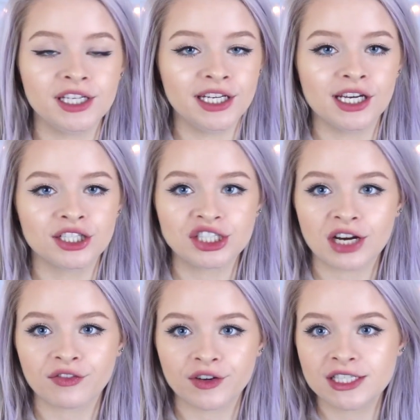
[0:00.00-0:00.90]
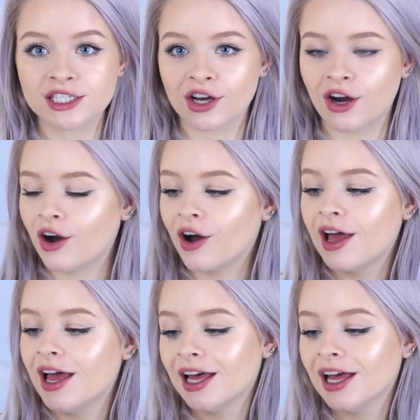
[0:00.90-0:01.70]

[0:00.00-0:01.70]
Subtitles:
the JEFFREE Star